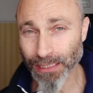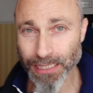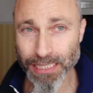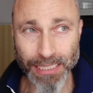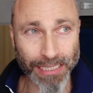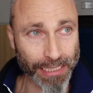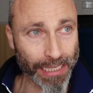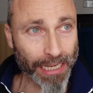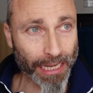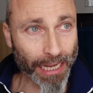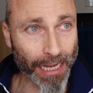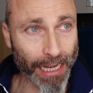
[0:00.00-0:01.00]
This
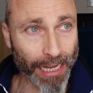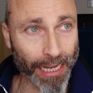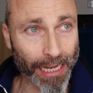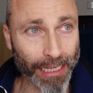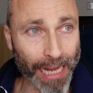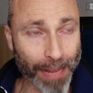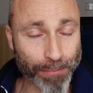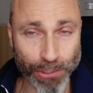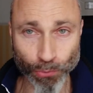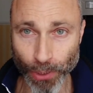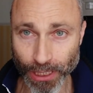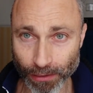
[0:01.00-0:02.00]
uh,
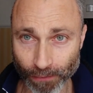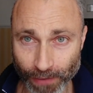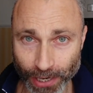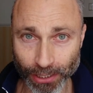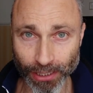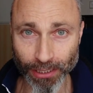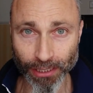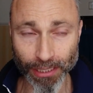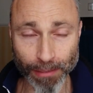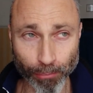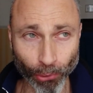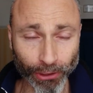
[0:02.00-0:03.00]
comes with
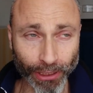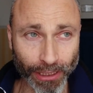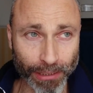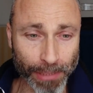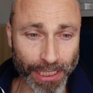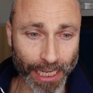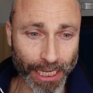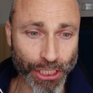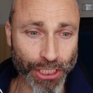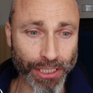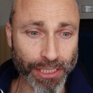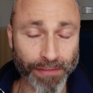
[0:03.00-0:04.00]
very important
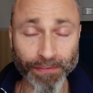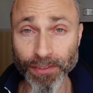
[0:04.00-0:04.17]
limitations.